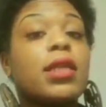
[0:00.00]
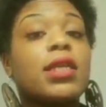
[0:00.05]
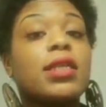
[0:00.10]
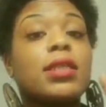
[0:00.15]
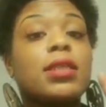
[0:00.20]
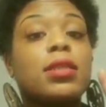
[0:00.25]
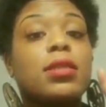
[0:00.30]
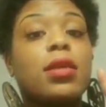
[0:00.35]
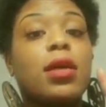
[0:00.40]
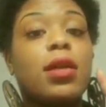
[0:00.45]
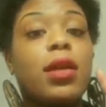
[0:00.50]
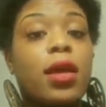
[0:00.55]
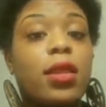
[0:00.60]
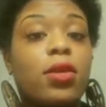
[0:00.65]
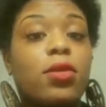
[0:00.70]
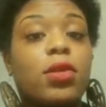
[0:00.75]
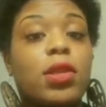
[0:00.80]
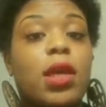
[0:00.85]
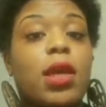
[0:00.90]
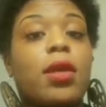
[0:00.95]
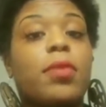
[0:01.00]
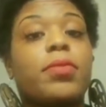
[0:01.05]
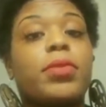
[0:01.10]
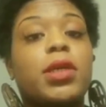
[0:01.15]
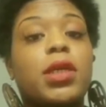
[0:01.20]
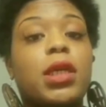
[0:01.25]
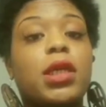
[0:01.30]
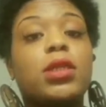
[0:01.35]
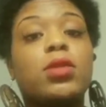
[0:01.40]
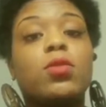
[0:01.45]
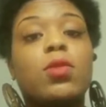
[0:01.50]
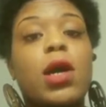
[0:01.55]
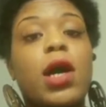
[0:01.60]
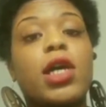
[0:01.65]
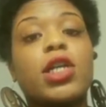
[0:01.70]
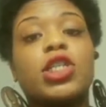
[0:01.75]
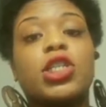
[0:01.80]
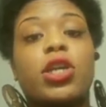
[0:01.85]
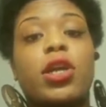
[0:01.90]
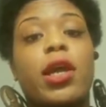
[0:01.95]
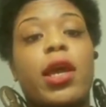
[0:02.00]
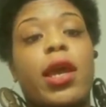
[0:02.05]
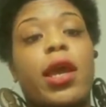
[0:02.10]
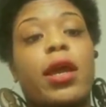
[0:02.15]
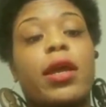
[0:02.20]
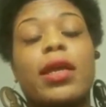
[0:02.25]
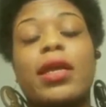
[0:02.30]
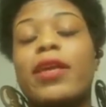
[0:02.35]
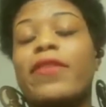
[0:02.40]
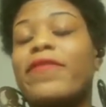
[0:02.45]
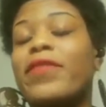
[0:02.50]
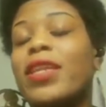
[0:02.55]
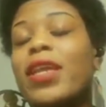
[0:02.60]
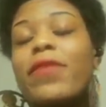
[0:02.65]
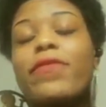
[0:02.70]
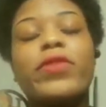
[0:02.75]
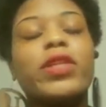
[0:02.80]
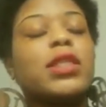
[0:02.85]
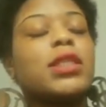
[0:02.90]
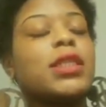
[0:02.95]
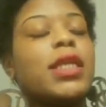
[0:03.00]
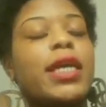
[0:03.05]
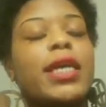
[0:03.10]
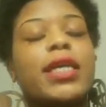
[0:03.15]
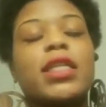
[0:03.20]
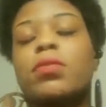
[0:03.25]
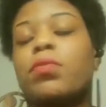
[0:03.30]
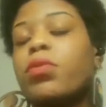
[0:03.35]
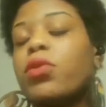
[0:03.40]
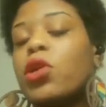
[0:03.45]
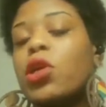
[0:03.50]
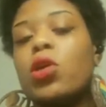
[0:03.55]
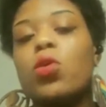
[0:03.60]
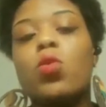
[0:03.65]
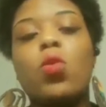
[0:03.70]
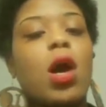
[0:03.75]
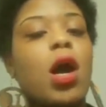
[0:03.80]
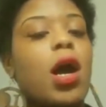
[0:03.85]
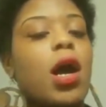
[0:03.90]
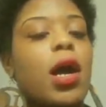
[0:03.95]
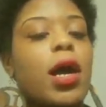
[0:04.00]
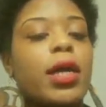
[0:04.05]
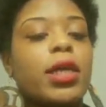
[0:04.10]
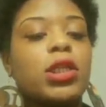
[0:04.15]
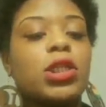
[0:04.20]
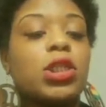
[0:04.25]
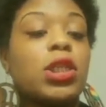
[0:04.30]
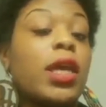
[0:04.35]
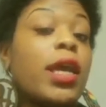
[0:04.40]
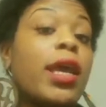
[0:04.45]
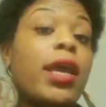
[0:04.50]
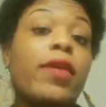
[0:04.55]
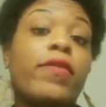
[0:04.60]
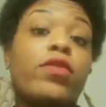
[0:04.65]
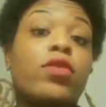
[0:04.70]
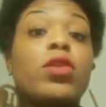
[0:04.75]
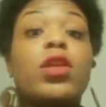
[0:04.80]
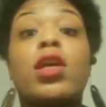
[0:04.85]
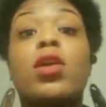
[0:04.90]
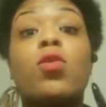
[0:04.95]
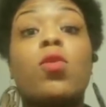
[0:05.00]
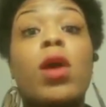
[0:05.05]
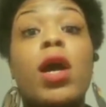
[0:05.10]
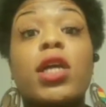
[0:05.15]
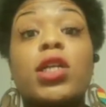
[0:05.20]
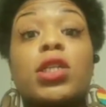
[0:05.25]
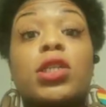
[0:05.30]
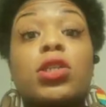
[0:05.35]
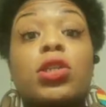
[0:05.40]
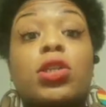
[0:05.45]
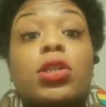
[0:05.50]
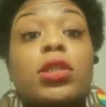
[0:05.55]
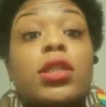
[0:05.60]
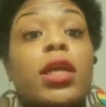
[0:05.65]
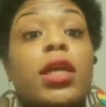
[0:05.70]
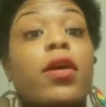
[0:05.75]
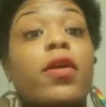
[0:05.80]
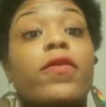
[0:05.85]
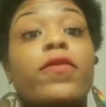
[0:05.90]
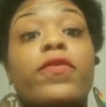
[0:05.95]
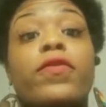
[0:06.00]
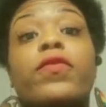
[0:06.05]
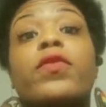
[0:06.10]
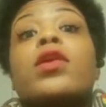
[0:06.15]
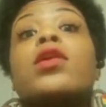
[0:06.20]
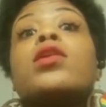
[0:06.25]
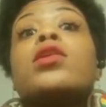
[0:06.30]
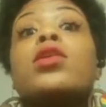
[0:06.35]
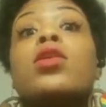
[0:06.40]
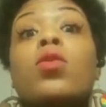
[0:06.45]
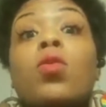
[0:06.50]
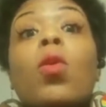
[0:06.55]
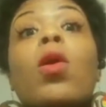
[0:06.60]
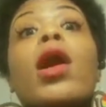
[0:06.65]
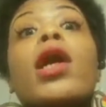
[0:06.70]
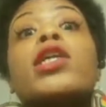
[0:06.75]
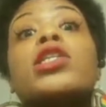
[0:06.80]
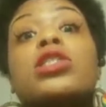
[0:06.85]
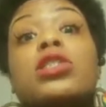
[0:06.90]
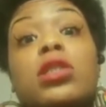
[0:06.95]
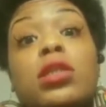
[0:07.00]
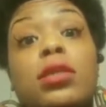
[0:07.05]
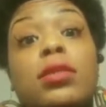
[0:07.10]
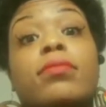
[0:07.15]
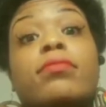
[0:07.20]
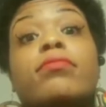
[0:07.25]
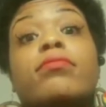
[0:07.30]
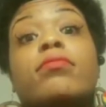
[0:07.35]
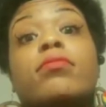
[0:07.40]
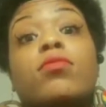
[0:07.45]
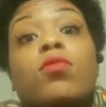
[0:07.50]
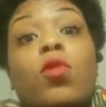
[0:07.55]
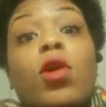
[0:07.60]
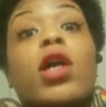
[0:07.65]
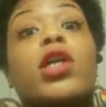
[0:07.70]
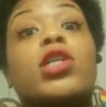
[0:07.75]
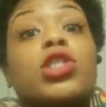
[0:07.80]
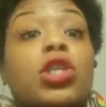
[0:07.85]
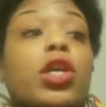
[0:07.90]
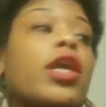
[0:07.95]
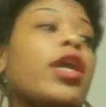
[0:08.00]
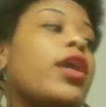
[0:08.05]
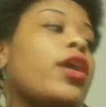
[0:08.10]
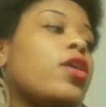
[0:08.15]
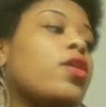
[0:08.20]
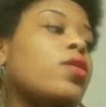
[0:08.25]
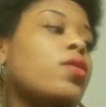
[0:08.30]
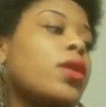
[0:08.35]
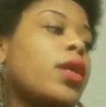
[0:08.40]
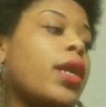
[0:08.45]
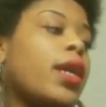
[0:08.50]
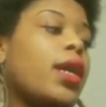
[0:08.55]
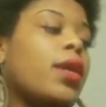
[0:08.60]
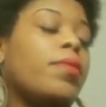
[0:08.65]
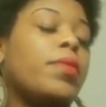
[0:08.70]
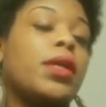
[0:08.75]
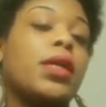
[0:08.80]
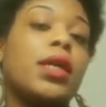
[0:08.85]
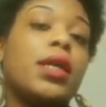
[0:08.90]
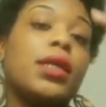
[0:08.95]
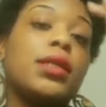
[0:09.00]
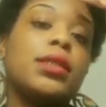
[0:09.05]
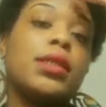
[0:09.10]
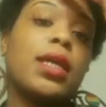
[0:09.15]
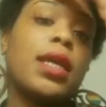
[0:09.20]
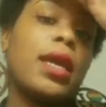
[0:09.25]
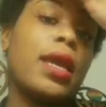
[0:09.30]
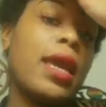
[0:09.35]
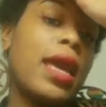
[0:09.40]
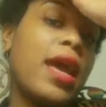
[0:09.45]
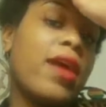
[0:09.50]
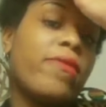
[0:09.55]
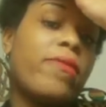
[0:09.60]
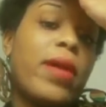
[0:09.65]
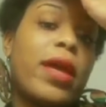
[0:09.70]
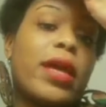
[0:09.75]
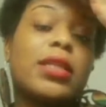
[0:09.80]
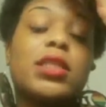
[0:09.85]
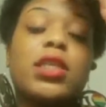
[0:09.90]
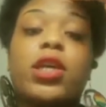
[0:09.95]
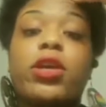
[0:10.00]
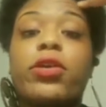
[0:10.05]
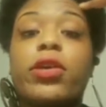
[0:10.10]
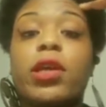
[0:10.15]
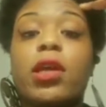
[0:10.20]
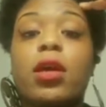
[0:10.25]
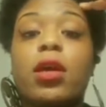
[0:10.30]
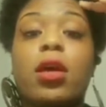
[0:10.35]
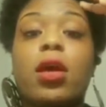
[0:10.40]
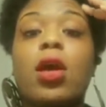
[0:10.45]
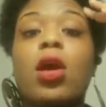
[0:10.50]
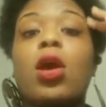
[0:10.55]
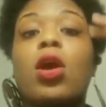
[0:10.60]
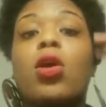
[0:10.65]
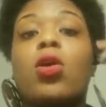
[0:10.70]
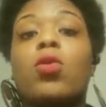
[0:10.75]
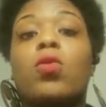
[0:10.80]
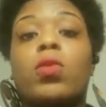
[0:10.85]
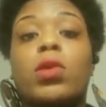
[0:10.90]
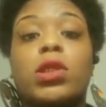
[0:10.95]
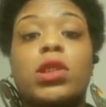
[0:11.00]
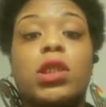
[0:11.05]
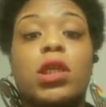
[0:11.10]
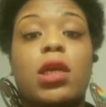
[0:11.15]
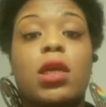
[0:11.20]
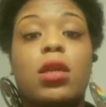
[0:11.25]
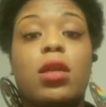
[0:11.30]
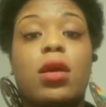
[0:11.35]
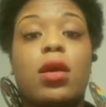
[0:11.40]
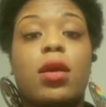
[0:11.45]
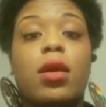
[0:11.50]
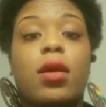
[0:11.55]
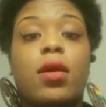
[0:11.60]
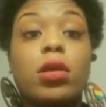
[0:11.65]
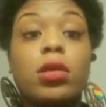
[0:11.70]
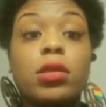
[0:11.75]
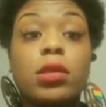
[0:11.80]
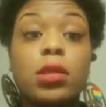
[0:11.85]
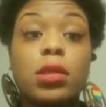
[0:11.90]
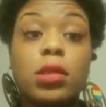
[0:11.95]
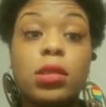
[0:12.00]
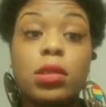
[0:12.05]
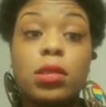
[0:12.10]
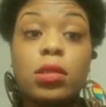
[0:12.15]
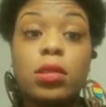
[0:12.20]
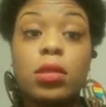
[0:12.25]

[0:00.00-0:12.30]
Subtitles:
that's another thing. Please wash your hair, even if it says pre-washed. You didn't wash it yourself, wash your hair, okay? Because it can have bacteria, which can cause